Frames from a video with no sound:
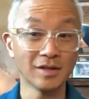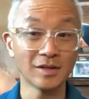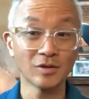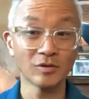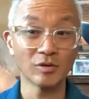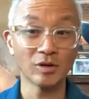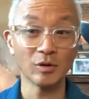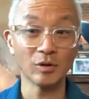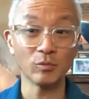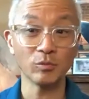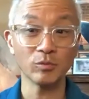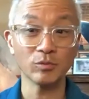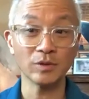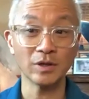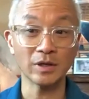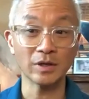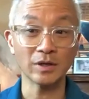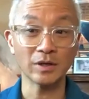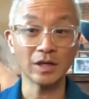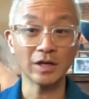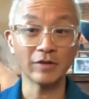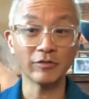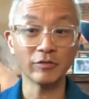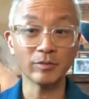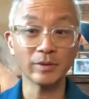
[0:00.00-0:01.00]
right? Like
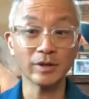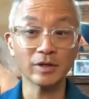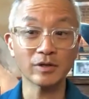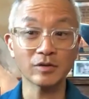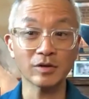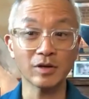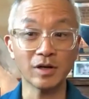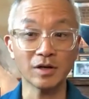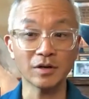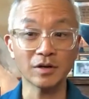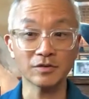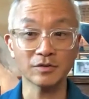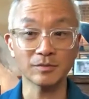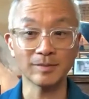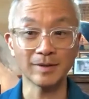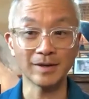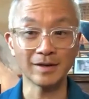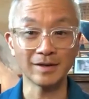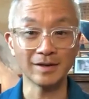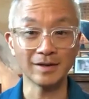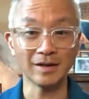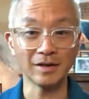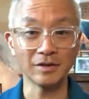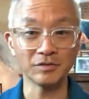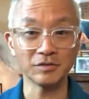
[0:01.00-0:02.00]
everybody talks about
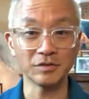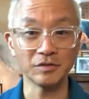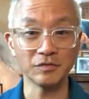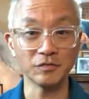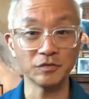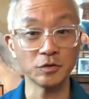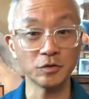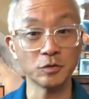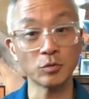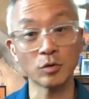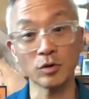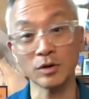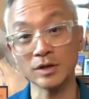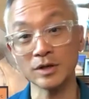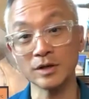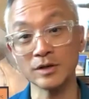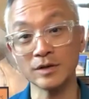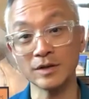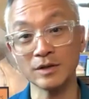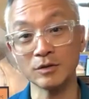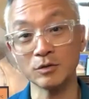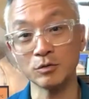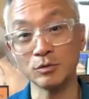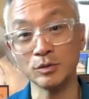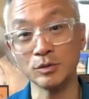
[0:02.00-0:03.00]
it as if you
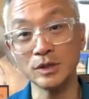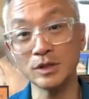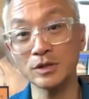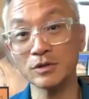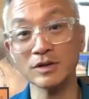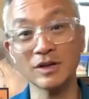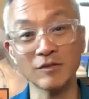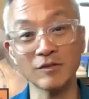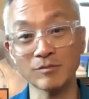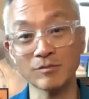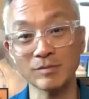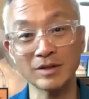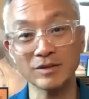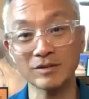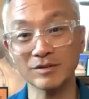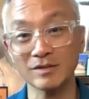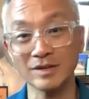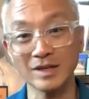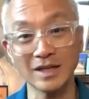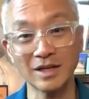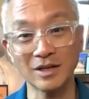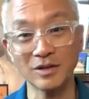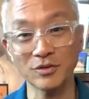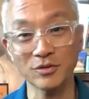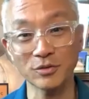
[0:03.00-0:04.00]
either have mental
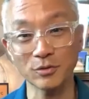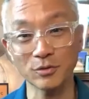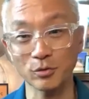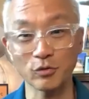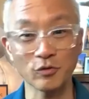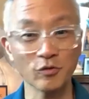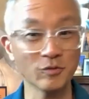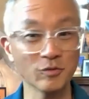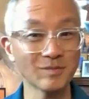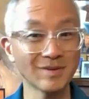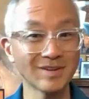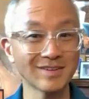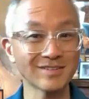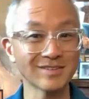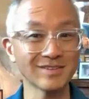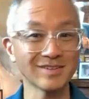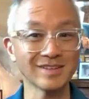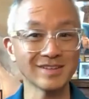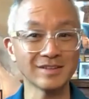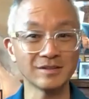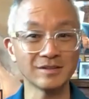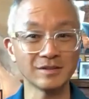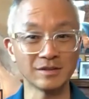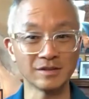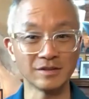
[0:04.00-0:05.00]
health or you have mental
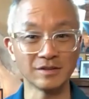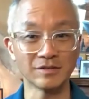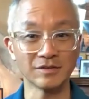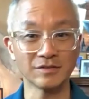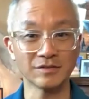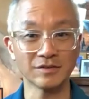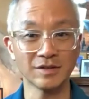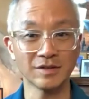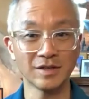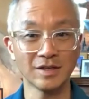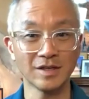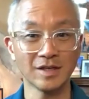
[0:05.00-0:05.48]
illness.